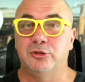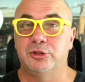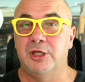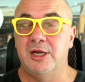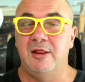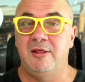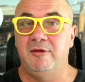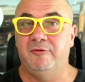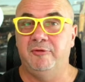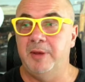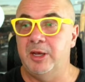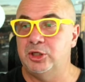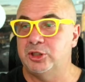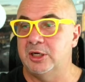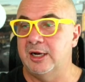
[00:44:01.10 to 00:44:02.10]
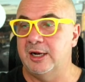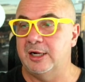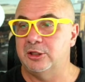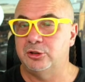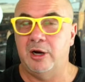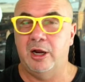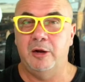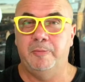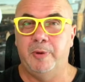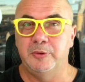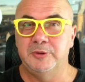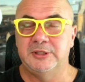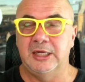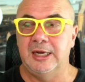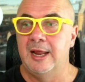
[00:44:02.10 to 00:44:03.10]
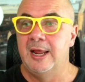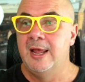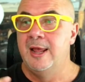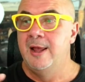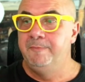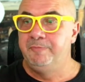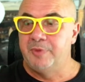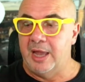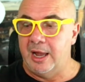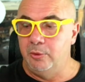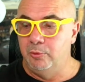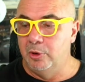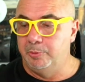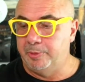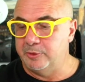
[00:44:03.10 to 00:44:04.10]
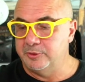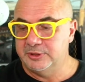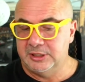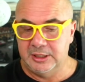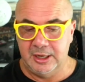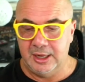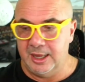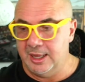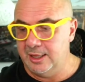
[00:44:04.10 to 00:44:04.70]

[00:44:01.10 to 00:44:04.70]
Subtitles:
interested in the information, and I'll try to post it. I will post it